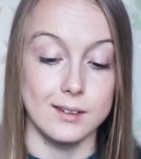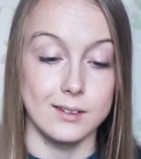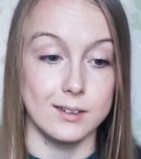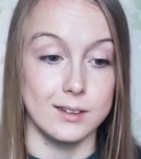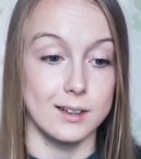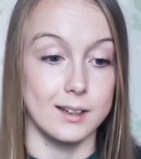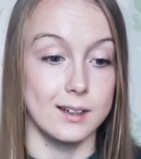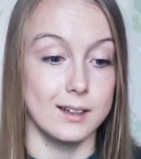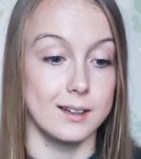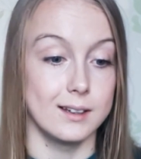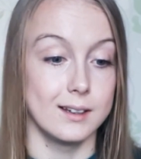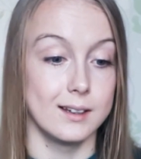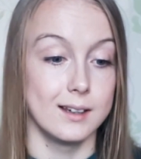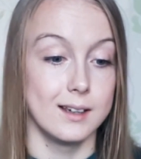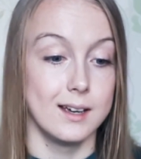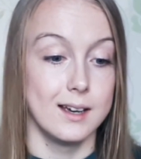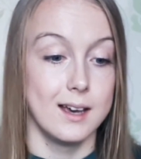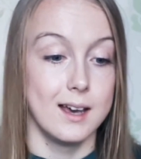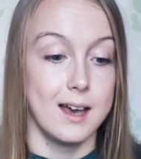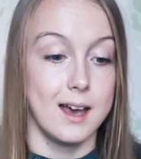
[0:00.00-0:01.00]
yeah.
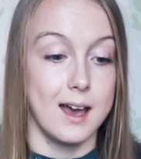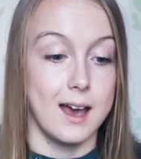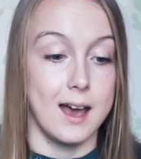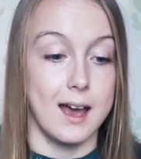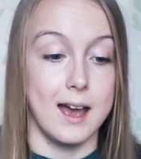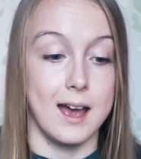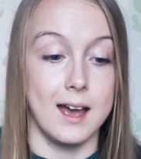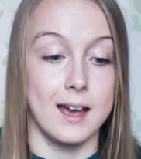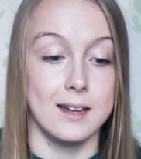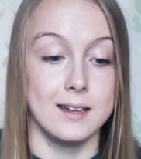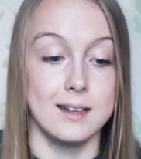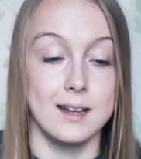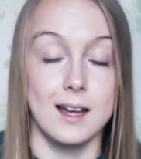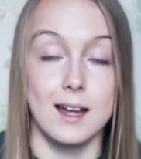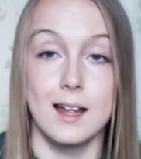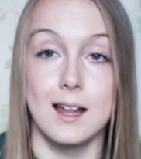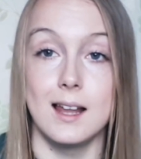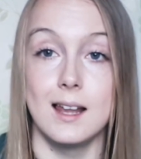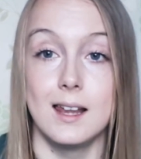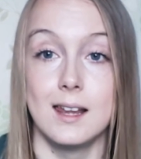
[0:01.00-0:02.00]
And
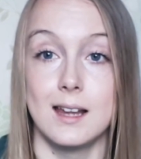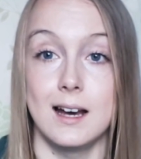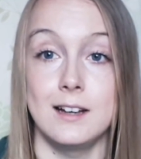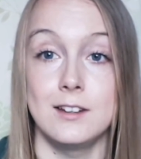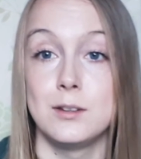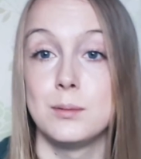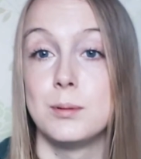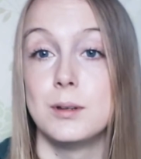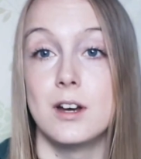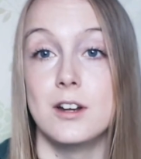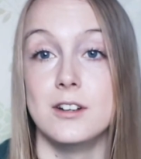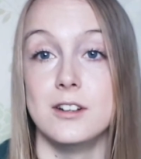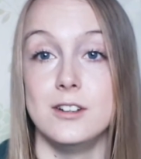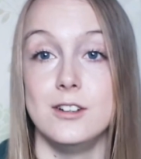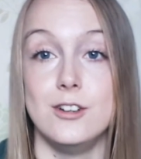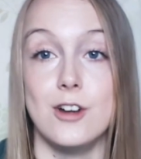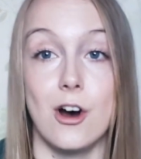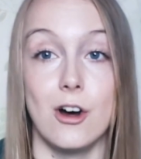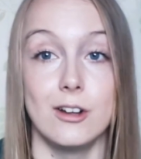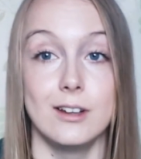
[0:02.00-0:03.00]
last but
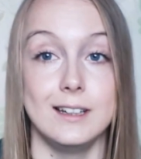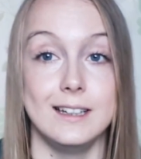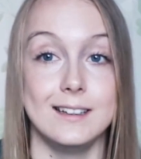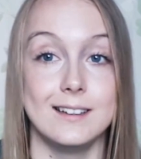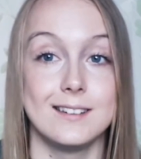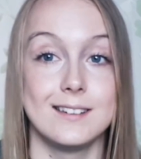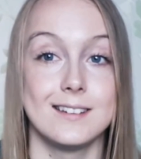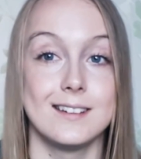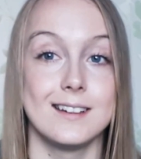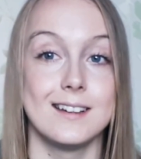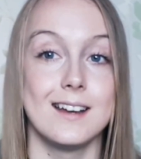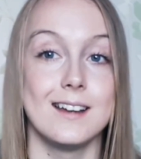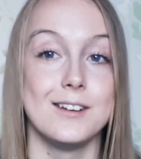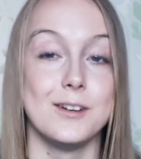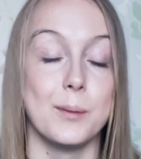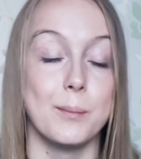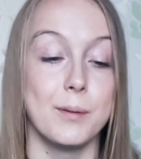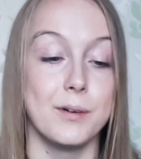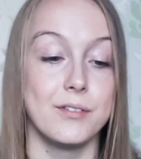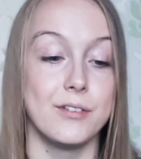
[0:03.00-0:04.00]
not least,
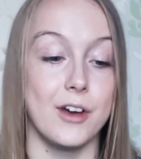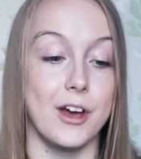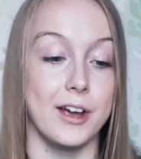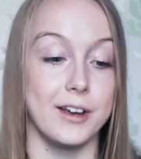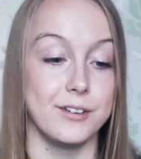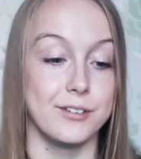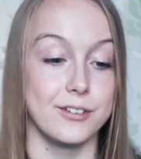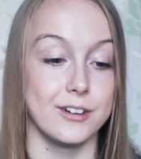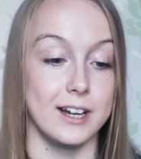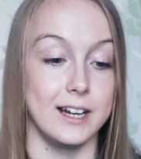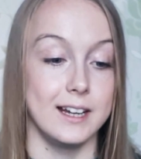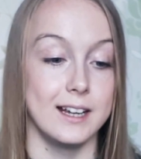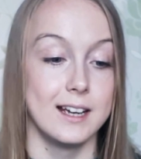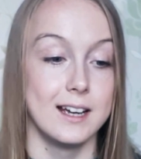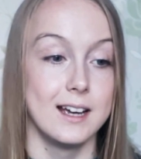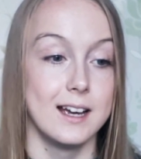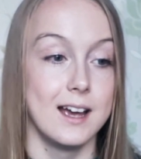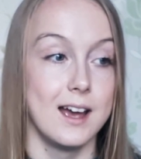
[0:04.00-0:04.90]
number 33.